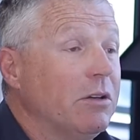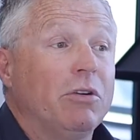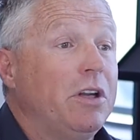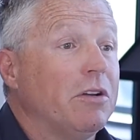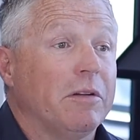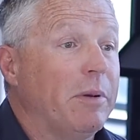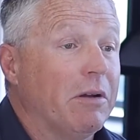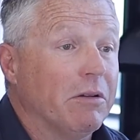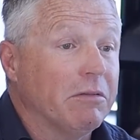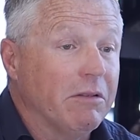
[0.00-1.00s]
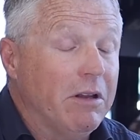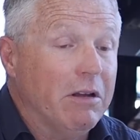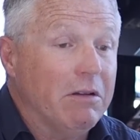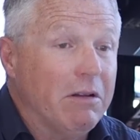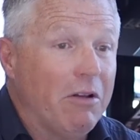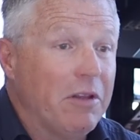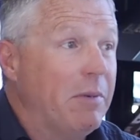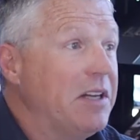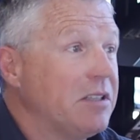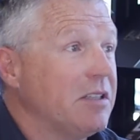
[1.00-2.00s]
only on the
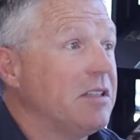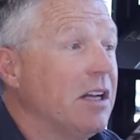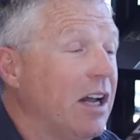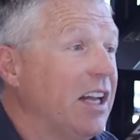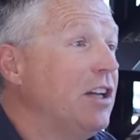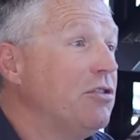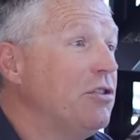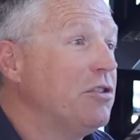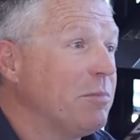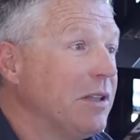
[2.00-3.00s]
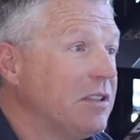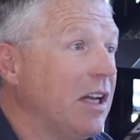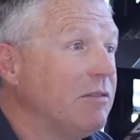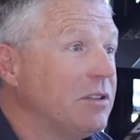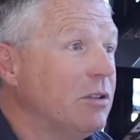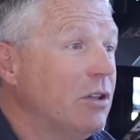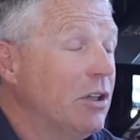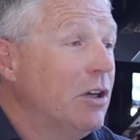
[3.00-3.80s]
basis that I introduced myself to